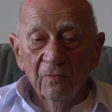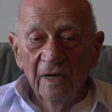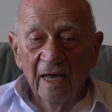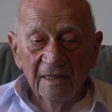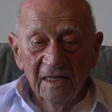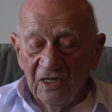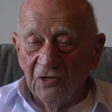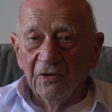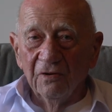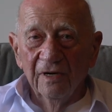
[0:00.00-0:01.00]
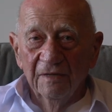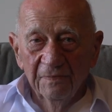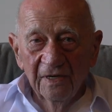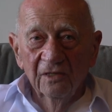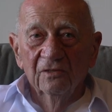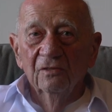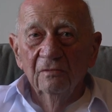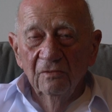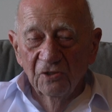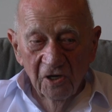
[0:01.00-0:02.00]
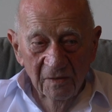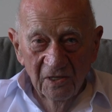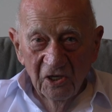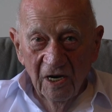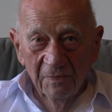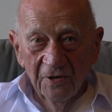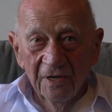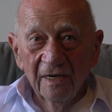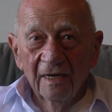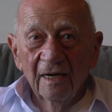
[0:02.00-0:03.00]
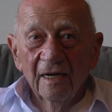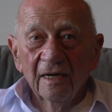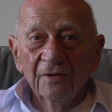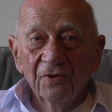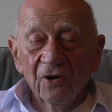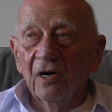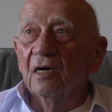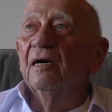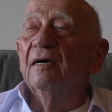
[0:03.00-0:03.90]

we had this great big German Shepherd dog.